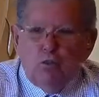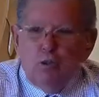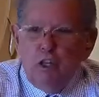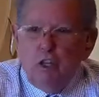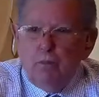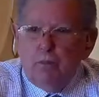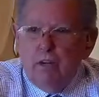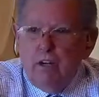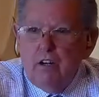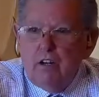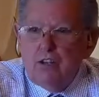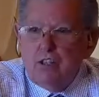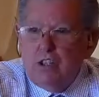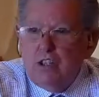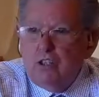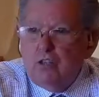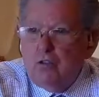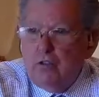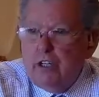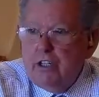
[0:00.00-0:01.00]
one appears in
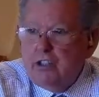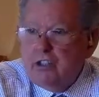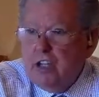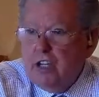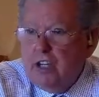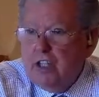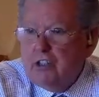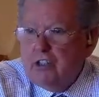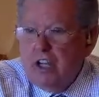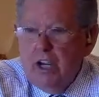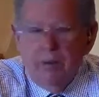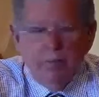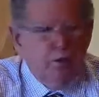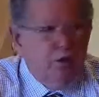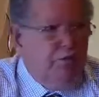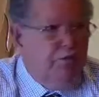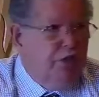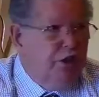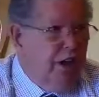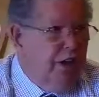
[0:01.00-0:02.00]
the 22nd chapter
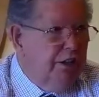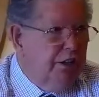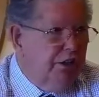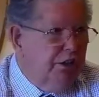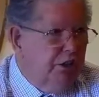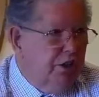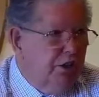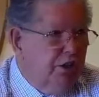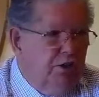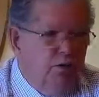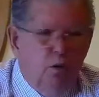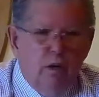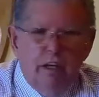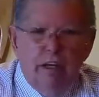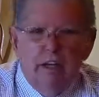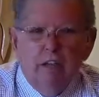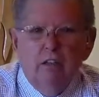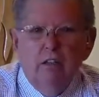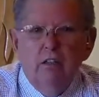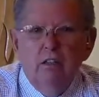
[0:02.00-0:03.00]
of Genesis when
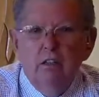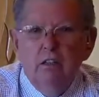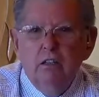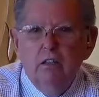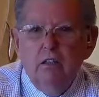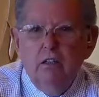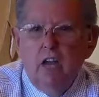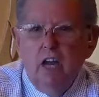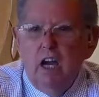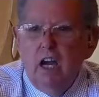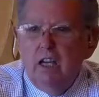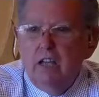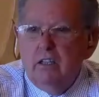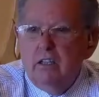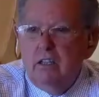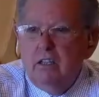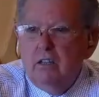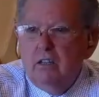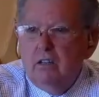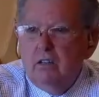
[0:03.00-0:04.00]
God,
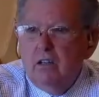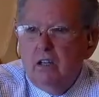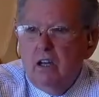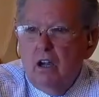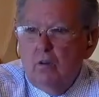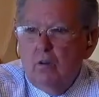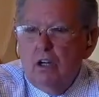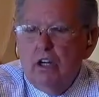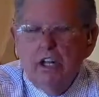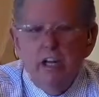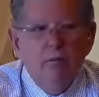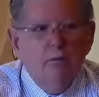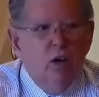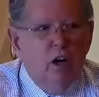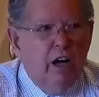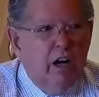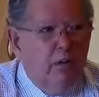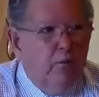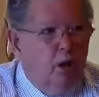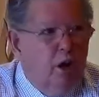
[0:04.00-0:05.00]
uh, when
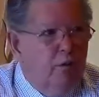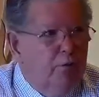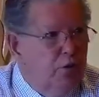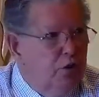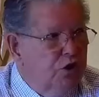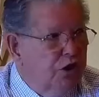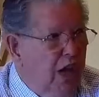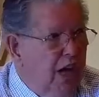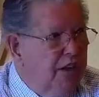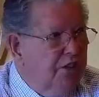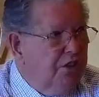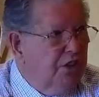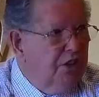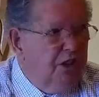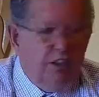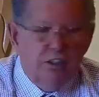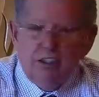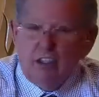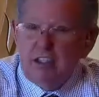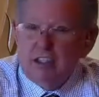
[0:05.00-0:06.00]
Abraham offers Isaac
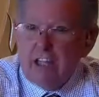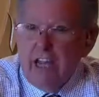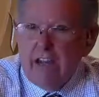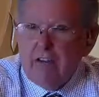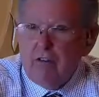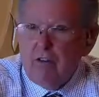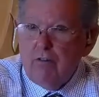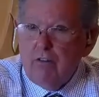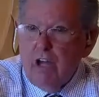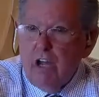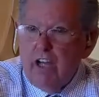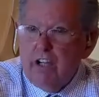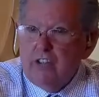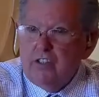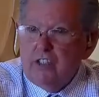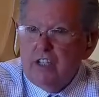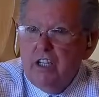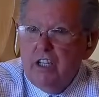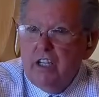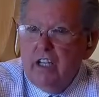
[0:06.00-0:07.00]
as a
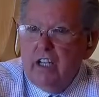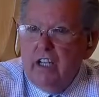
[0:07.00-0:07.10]
sacrifice,